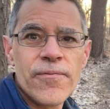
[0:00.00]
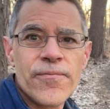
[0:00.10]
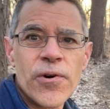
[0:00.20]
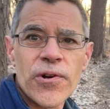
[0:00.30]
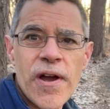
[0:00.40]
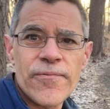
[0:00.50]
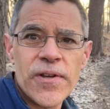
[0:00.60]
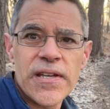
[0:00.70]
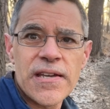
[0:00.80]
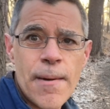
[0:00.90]

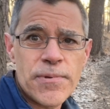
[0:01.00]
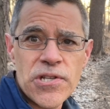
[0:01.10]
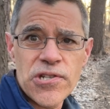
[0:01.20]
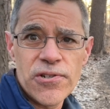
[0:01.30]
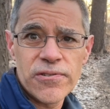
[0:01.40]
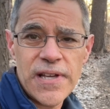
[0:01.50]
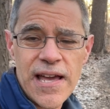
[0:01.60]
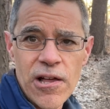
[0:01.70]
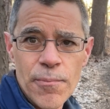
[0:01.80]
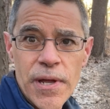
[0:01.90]
photographic compositional
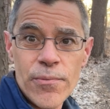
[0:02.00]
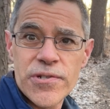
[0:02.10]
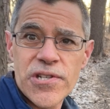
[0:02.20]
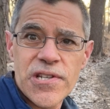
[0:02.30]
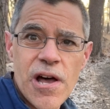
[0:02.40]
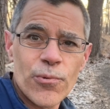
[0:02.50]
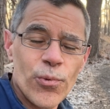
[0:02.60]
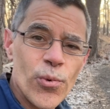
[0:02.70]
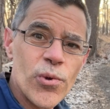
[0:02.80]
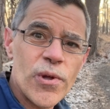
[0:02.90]
element, which is called
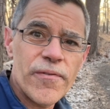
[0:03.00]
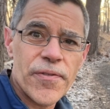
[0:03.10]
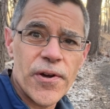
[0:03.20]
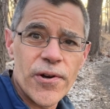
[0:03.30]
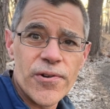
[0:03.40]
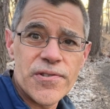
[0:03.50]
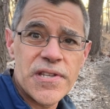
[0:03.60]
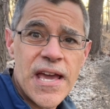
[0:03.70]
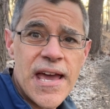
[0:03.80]
rule of thirds.